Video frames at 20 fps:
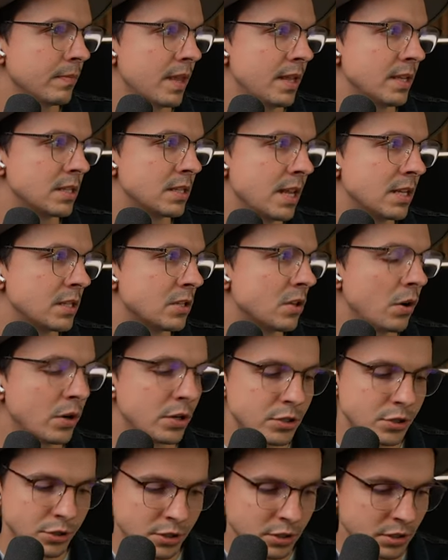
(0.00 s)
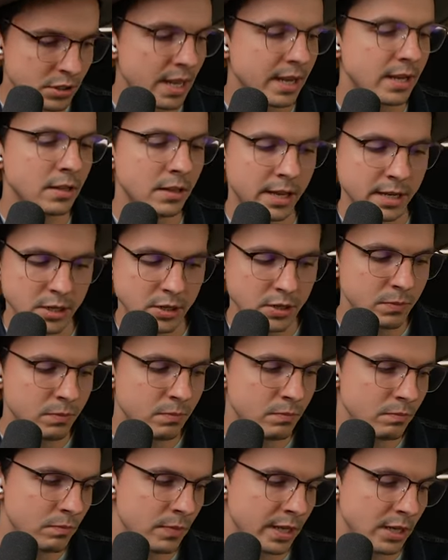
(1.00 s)
As long as you're just like you
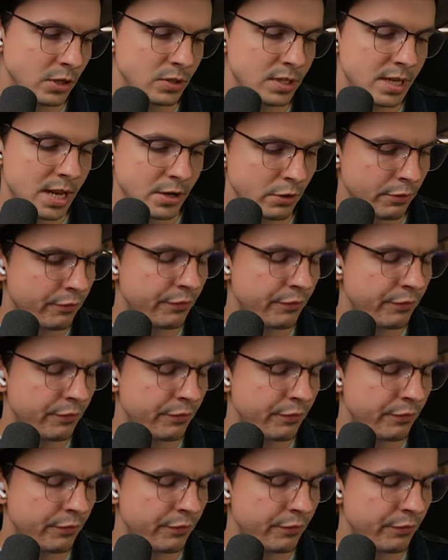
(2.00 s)
said,